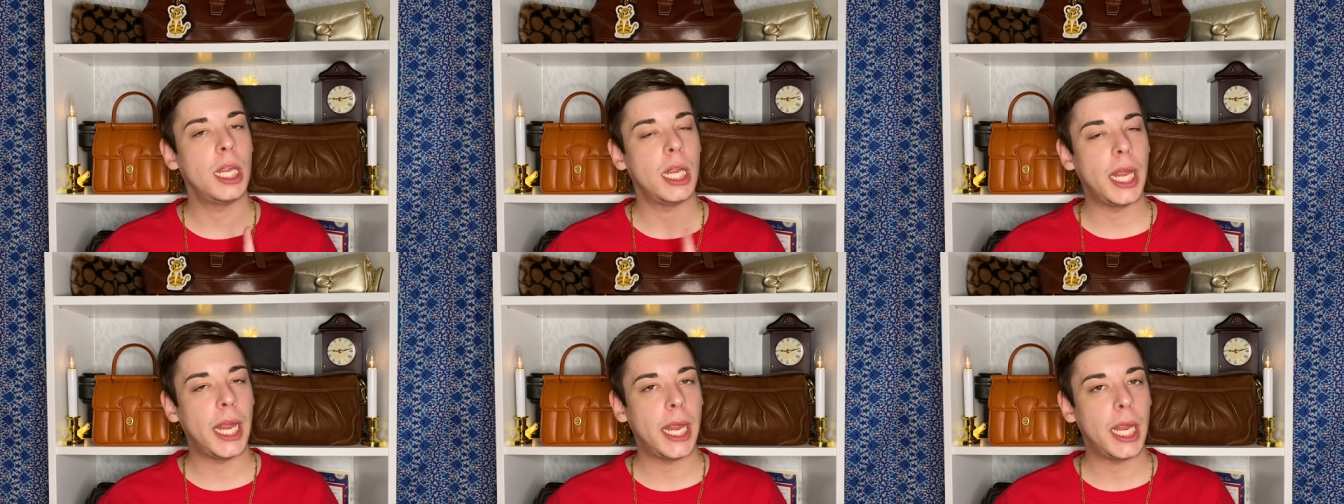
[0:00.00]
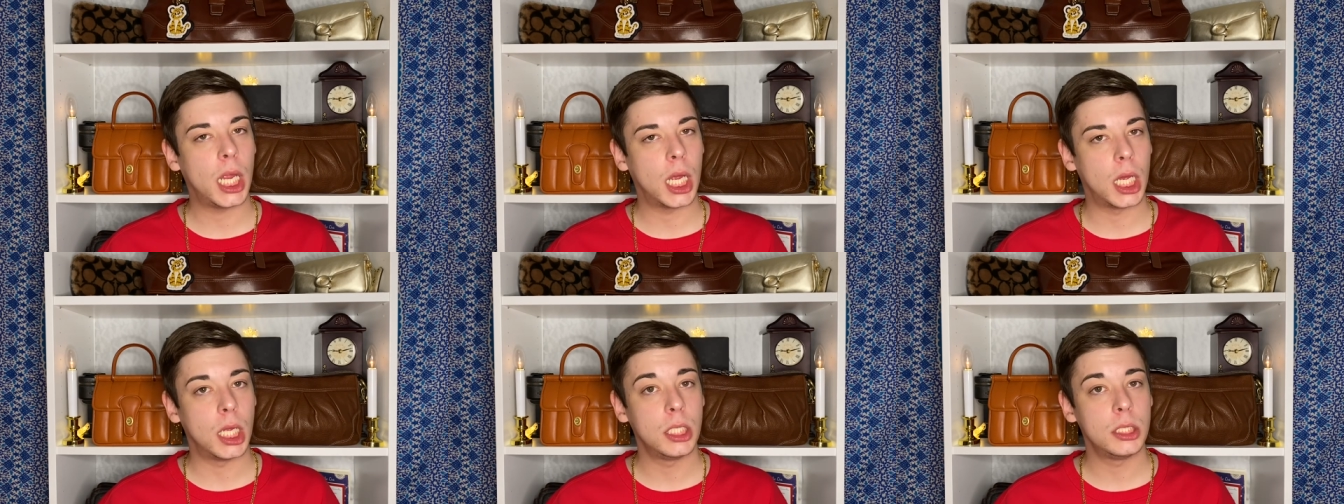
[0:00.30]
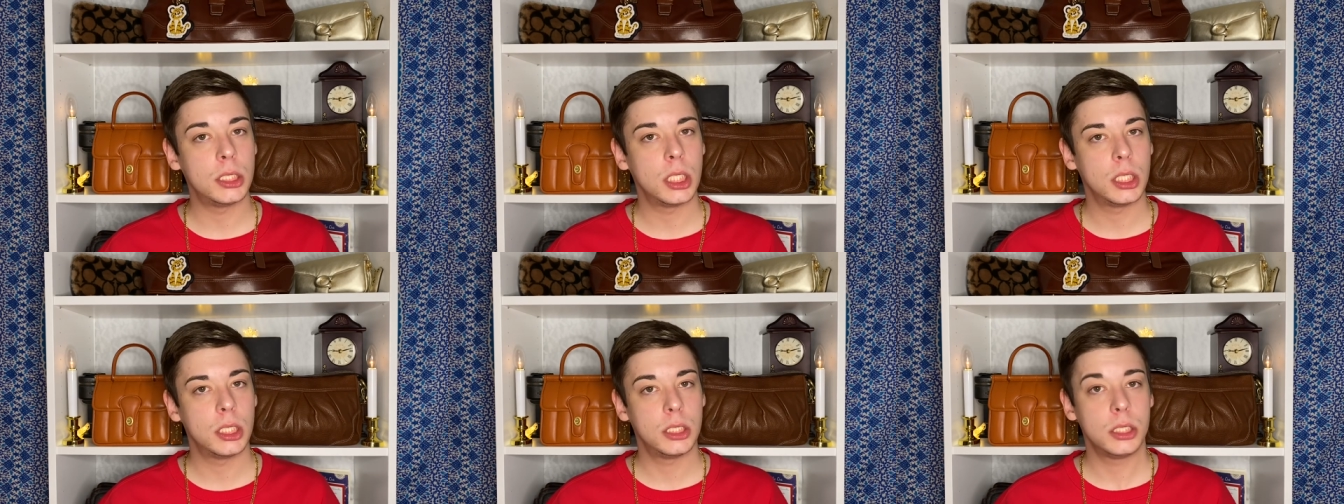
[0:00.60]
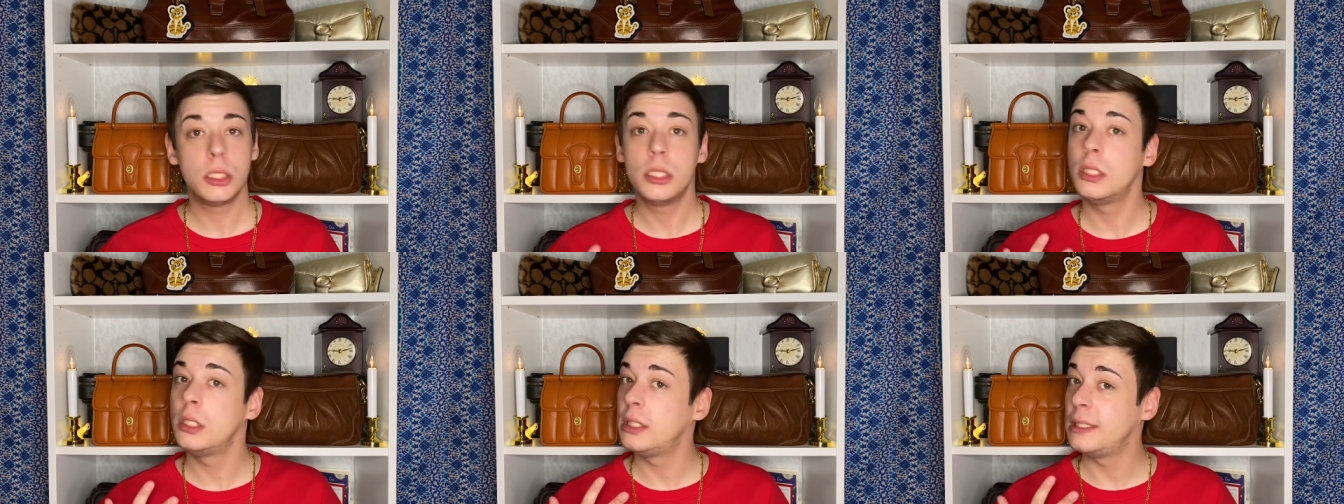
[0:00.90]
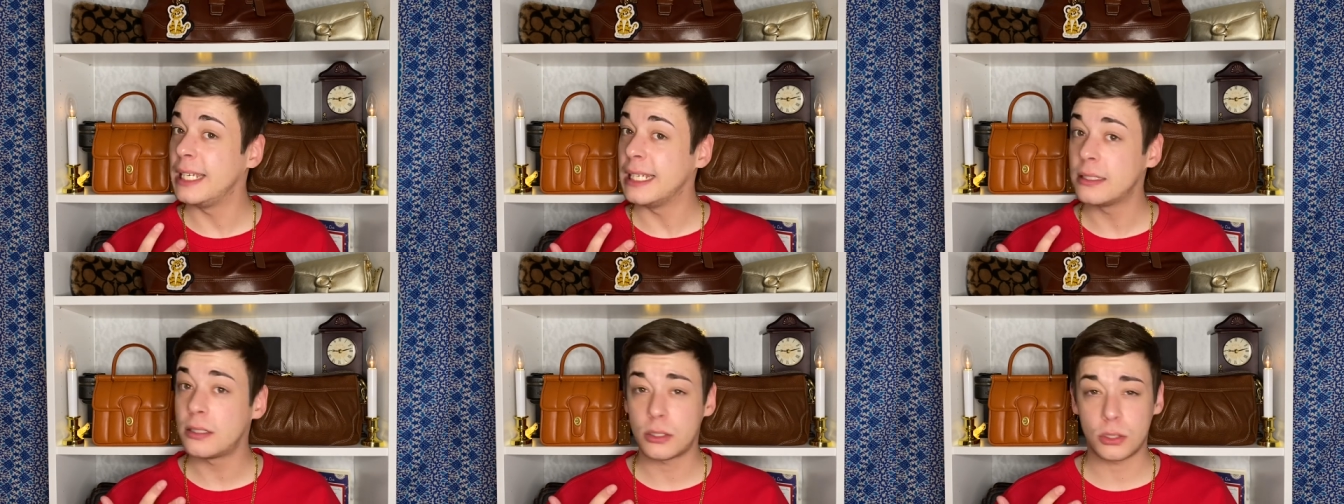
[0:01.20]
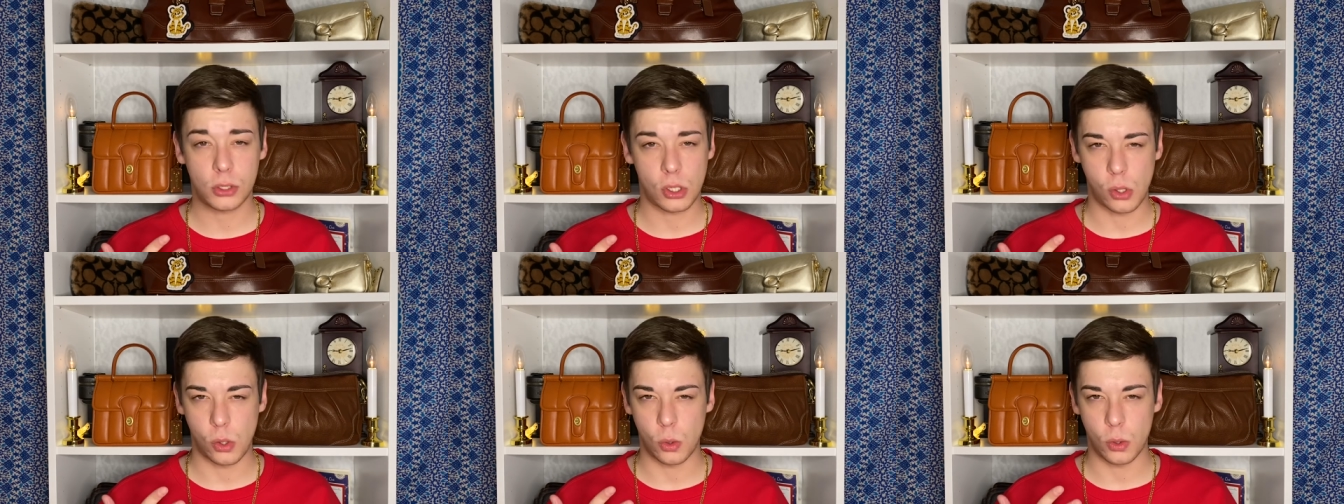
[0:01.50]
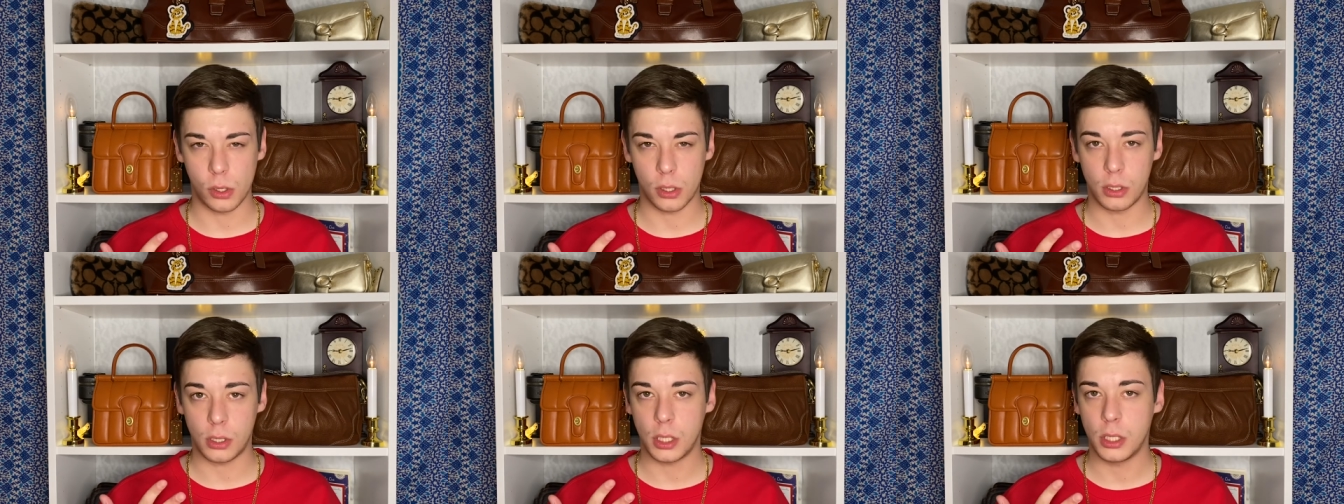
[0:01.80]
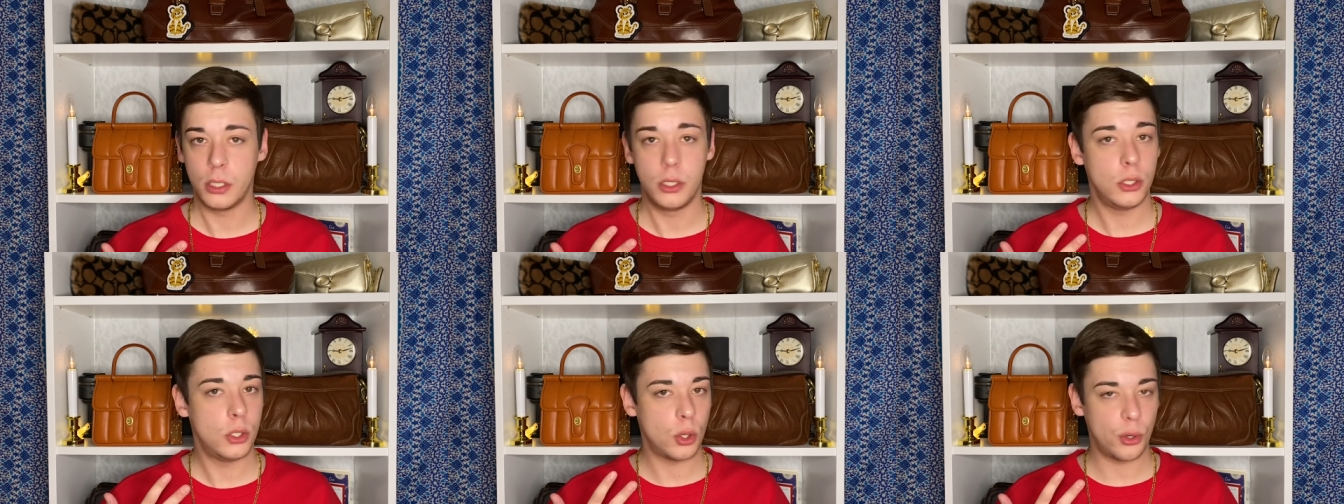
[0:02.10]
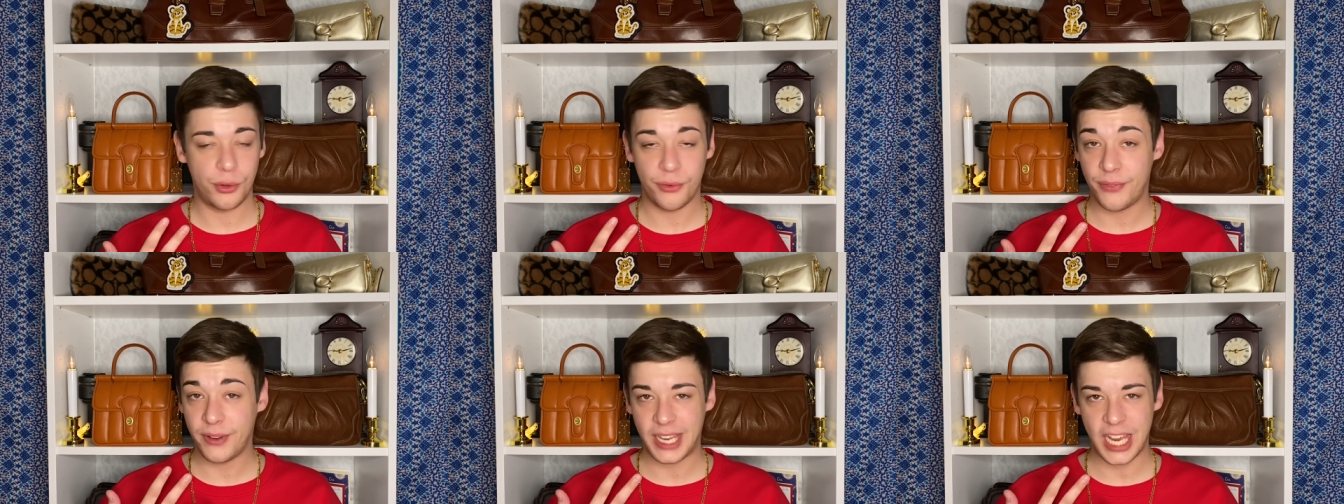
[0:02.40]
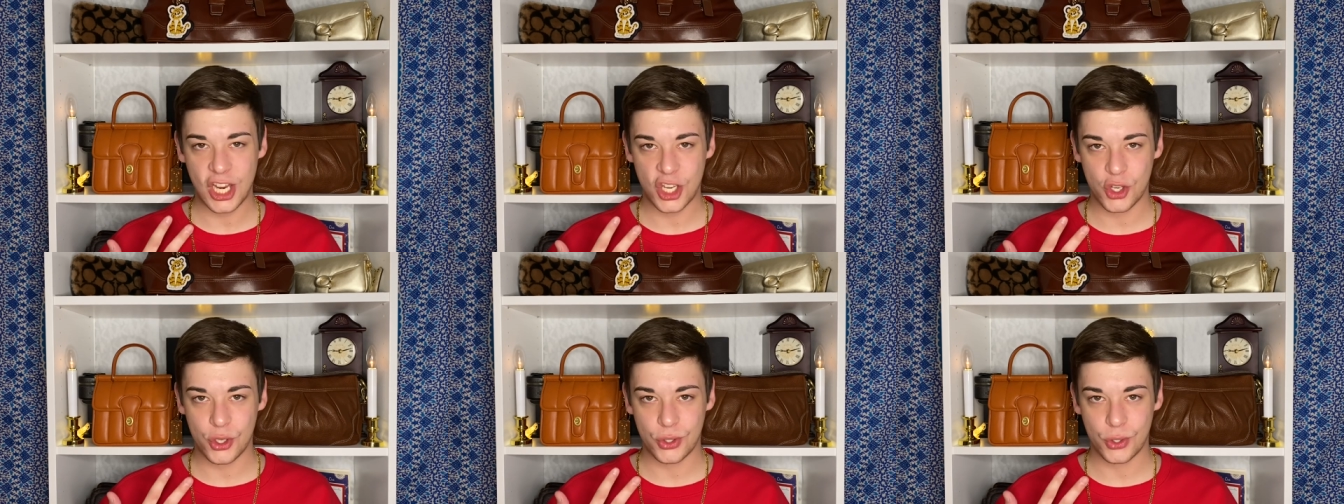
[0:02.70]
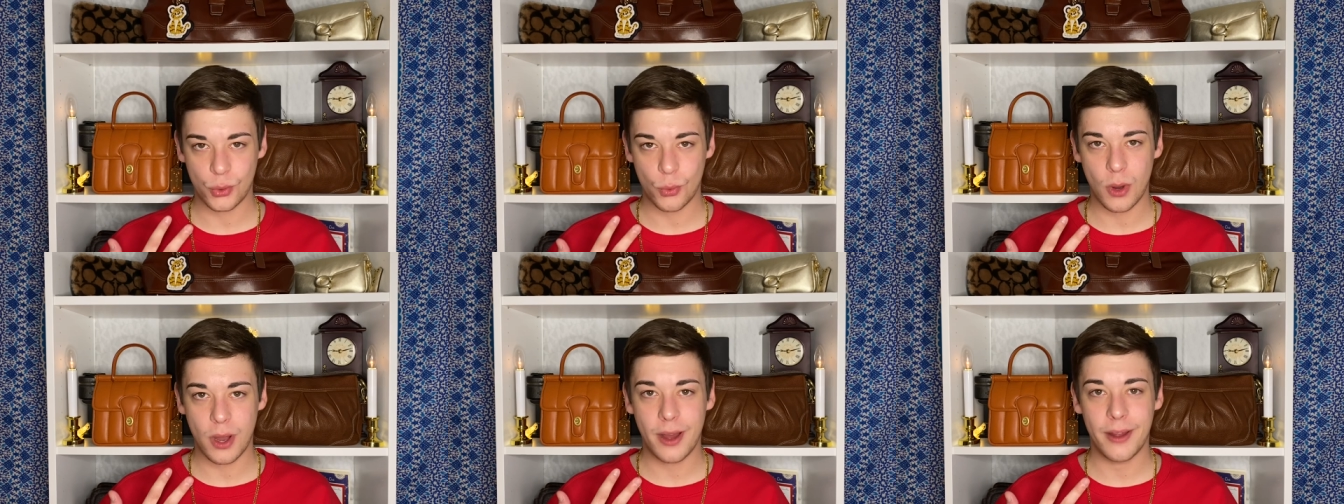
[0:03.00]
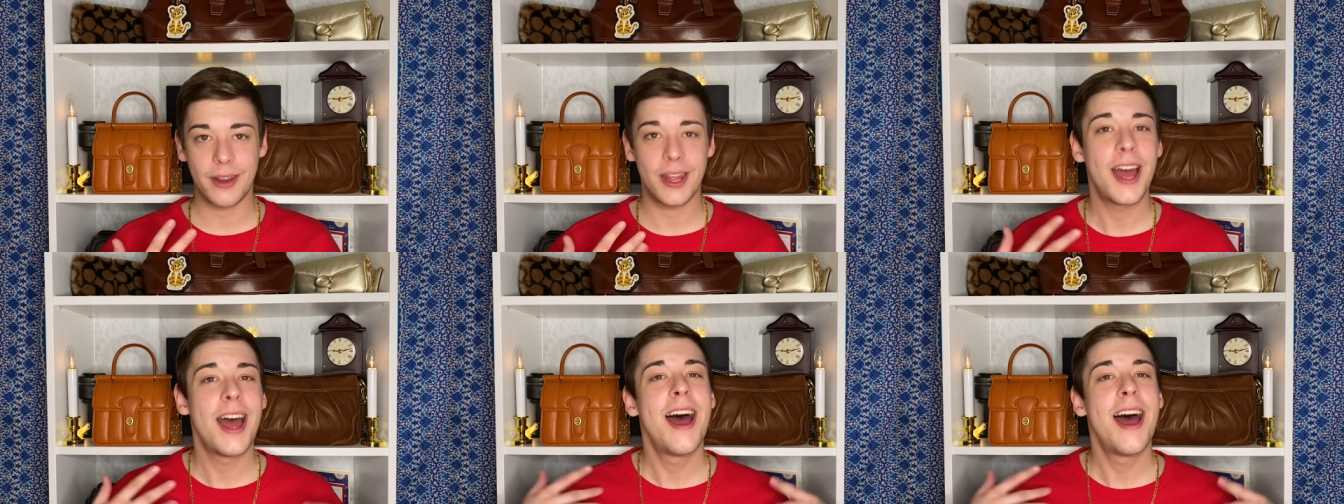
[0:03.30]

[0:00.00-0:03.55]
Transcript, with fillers: and Discord notification squad.